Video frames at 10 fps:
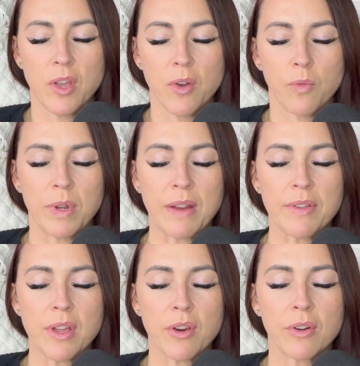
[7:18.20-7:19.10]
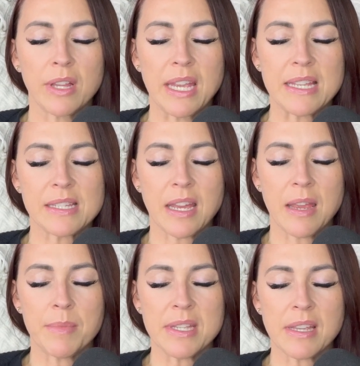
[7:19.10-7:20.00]
Whatever the earliest
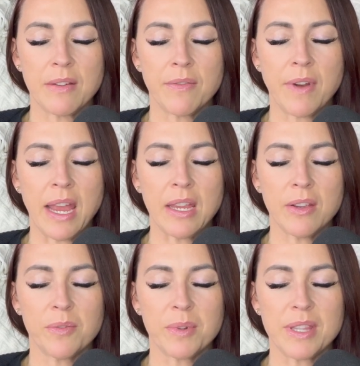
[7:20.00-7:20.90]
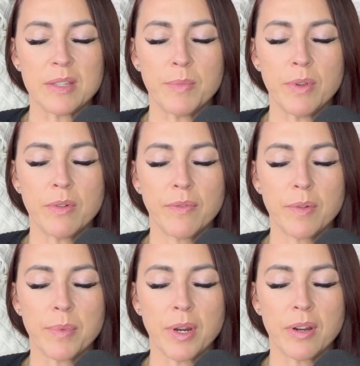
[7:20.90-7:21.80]
time is, I invite you with this
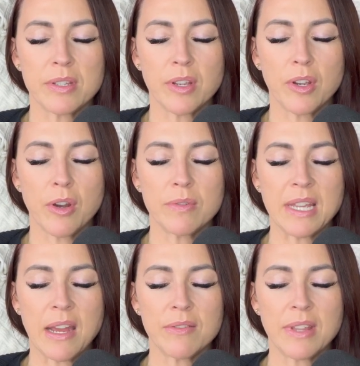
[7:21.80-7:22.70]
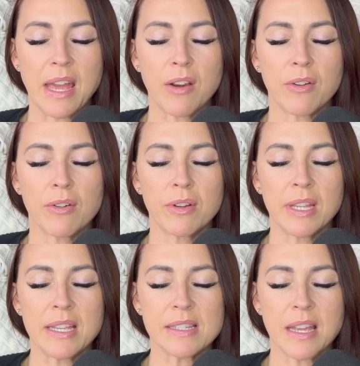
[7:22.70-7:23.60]
beautiful bird to go down to that
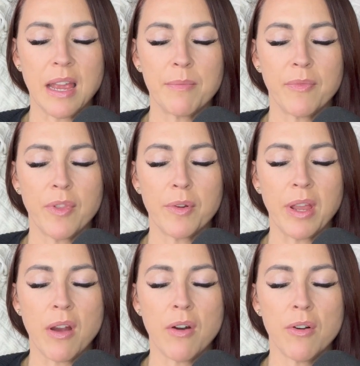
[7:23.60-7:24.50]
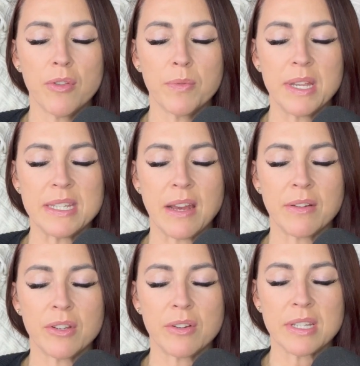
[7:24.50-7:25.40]
earliest time, floating all the way down
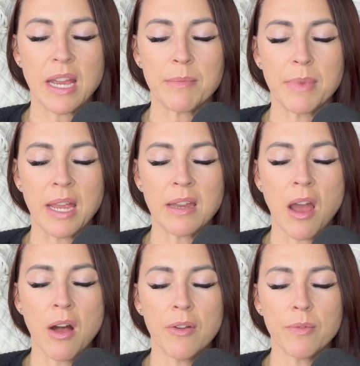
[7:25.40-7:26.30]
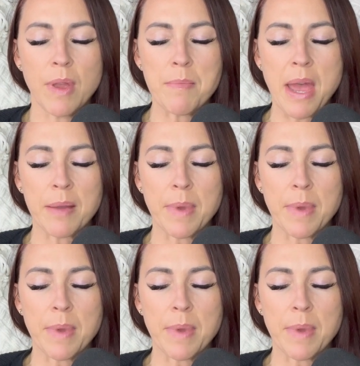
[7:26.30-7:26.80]
on your timeline, all the way back.